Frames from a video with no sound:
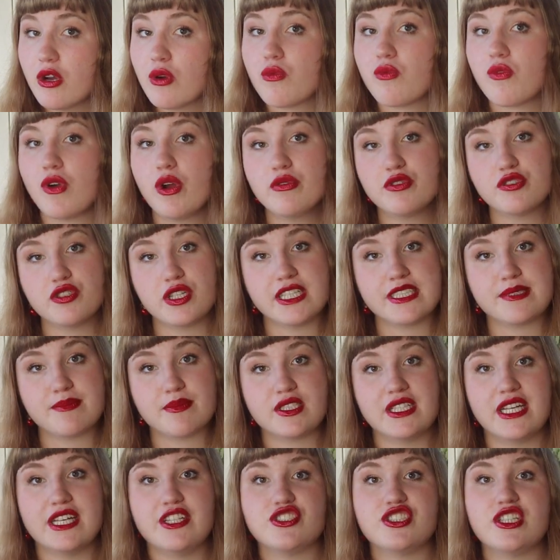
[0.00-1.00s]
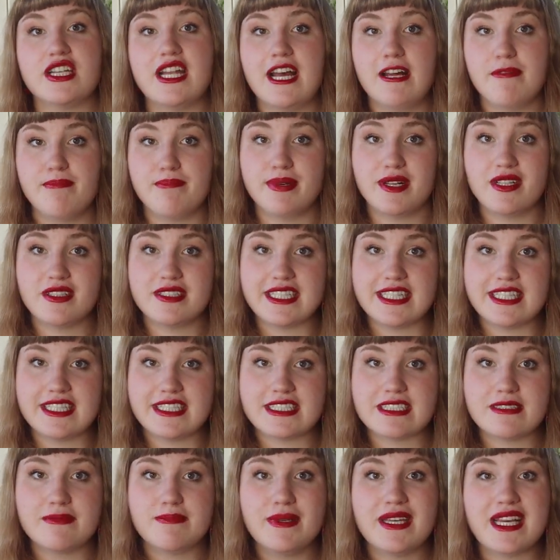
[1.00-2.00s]
road transportation, and
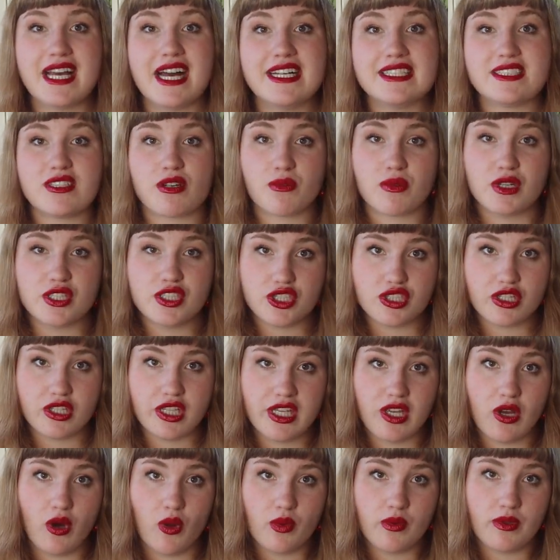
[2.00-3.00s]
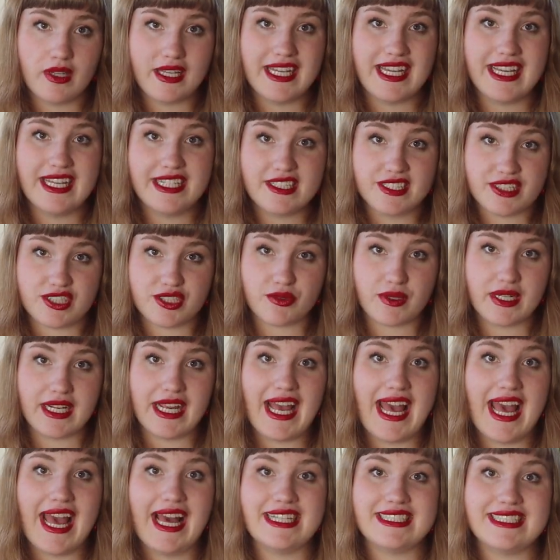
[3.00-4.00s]
buildings, because originally only
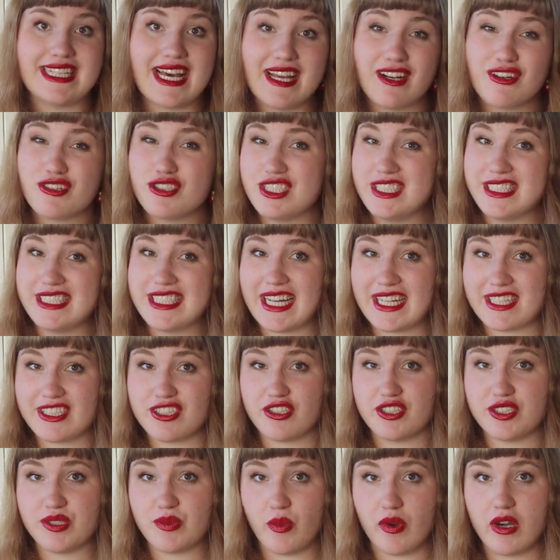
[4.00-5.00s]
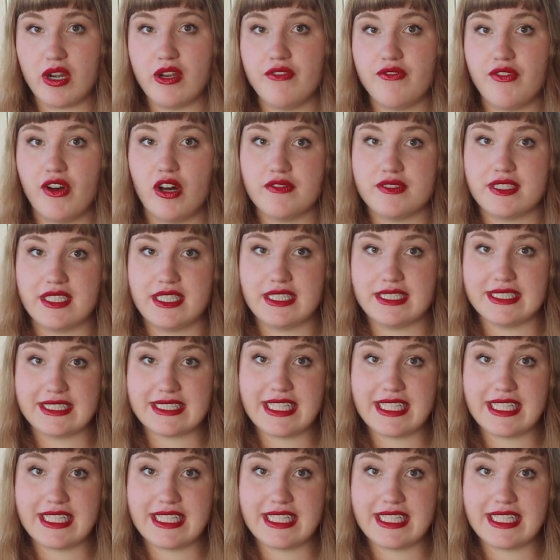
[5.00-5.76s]
industry and energy sectors were involved in the